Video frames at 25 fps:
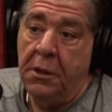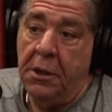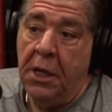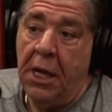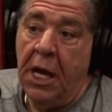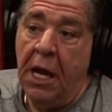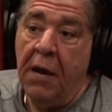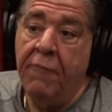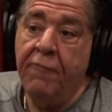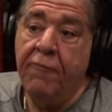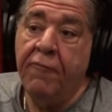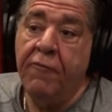
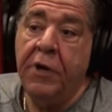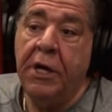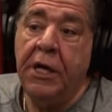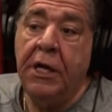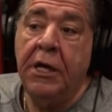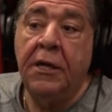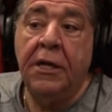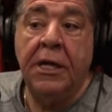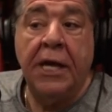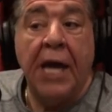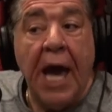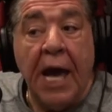
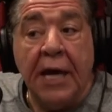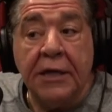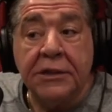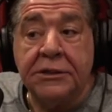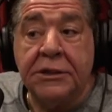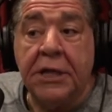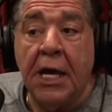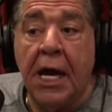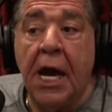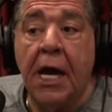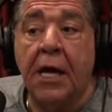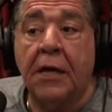The
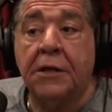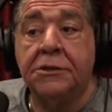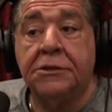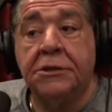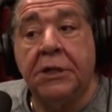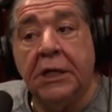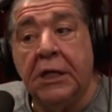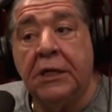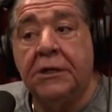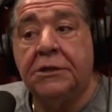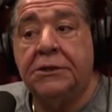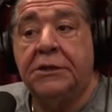Aztecs,
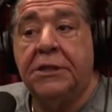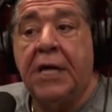this,